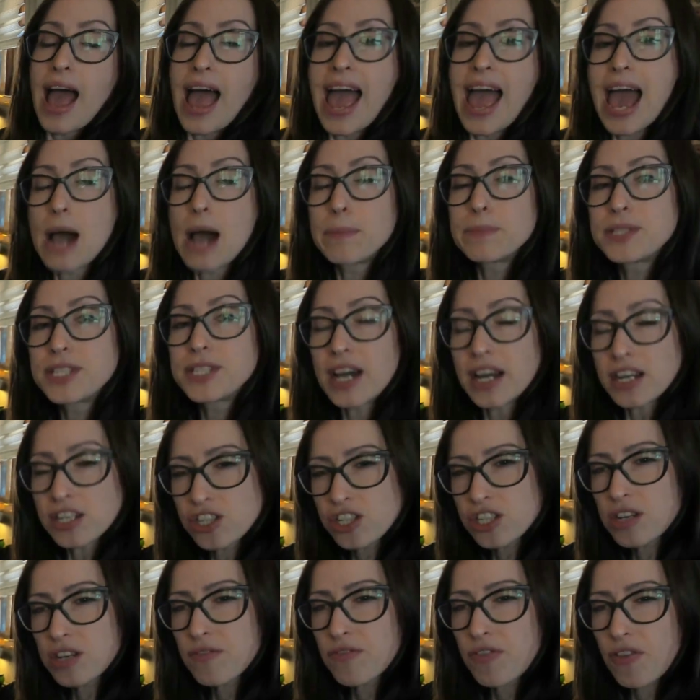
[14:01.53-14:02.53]

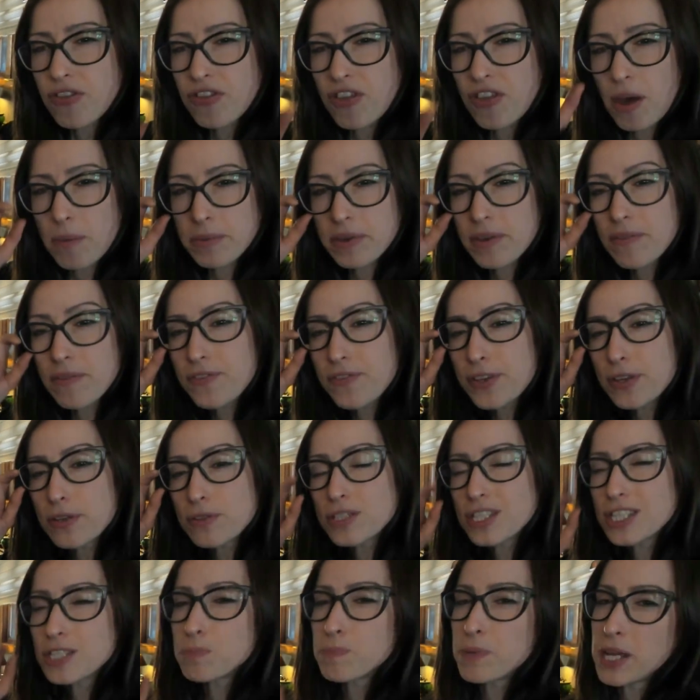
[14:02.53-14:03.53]
Abduction of the thumb
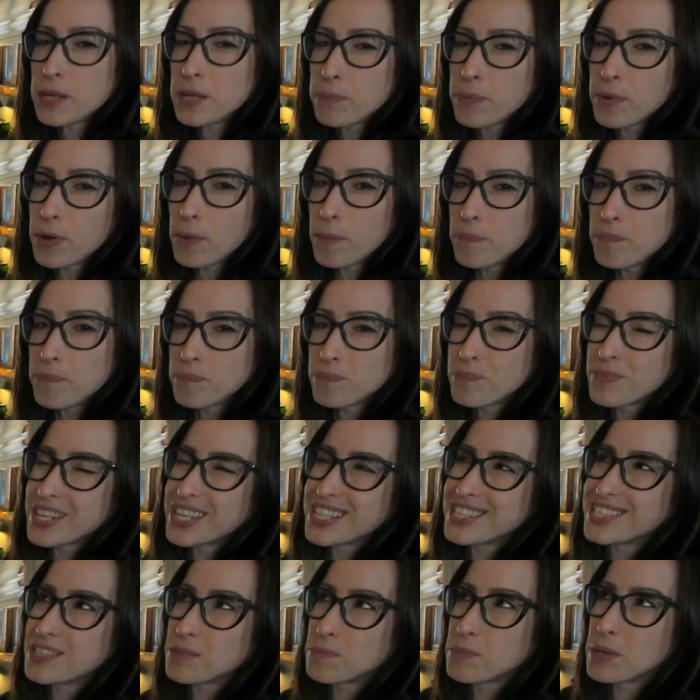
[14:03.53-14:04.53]
confuses people
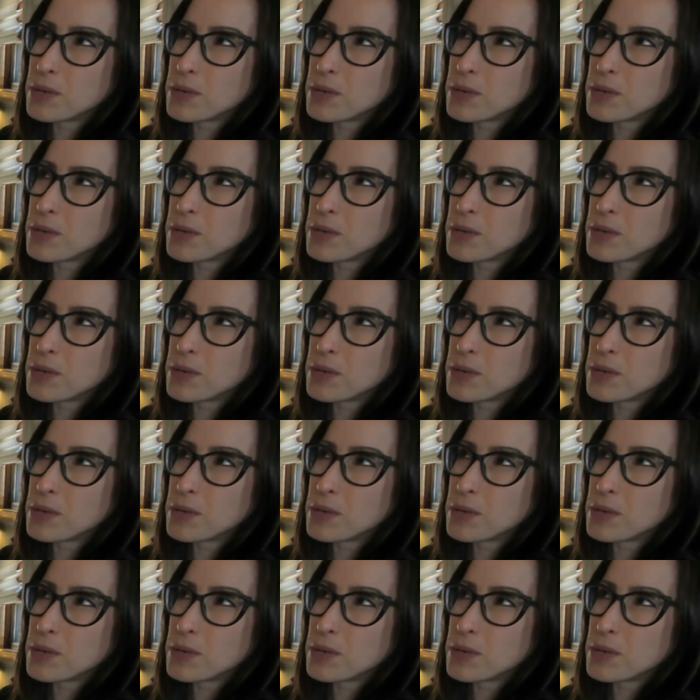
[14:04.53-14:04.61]
because some